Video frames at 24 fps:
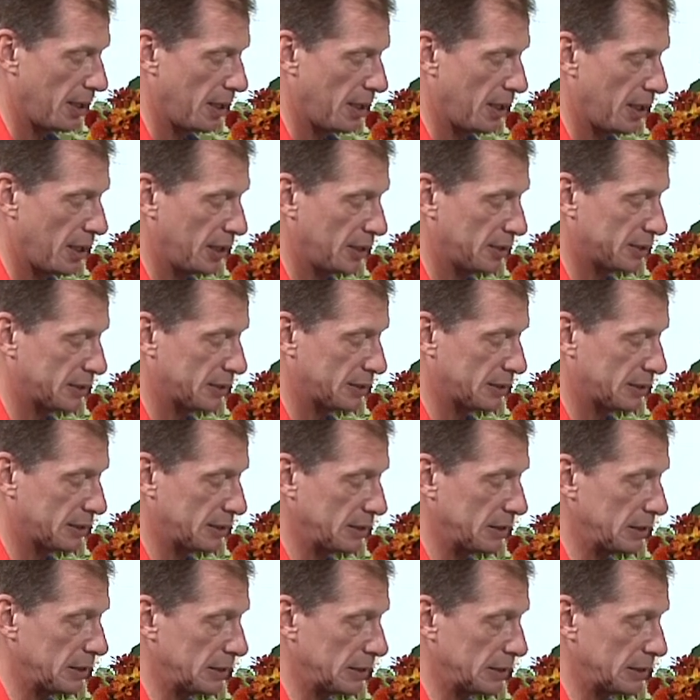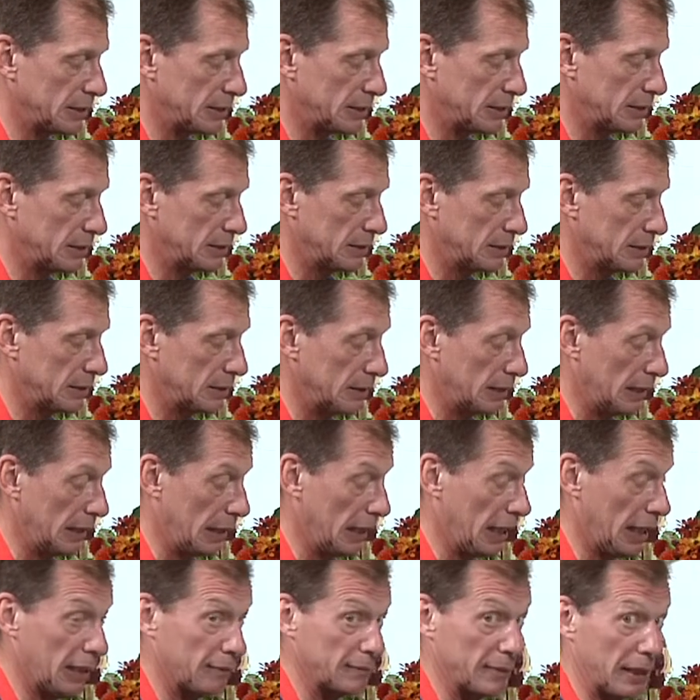And I still
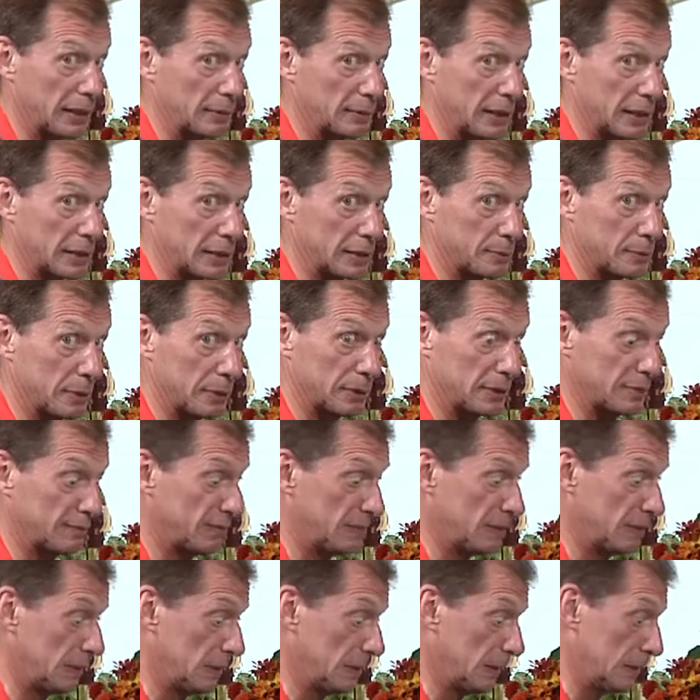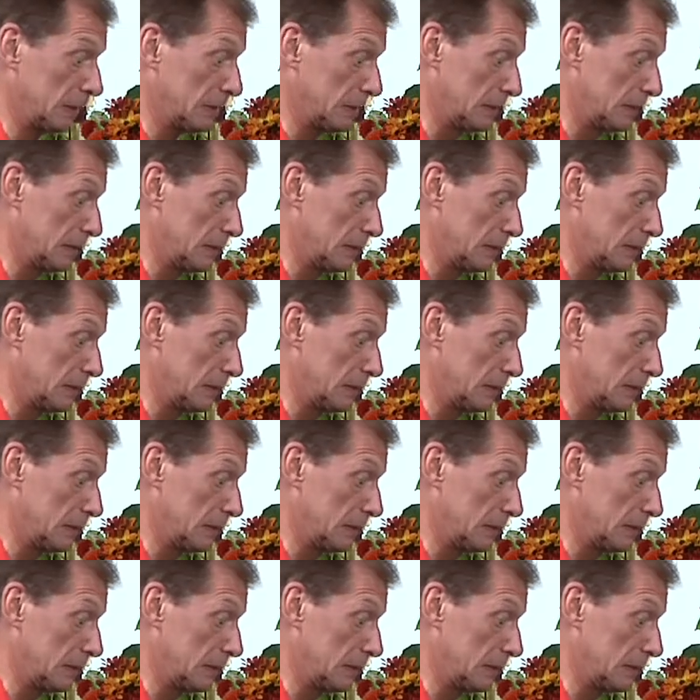have that expensive vanilla.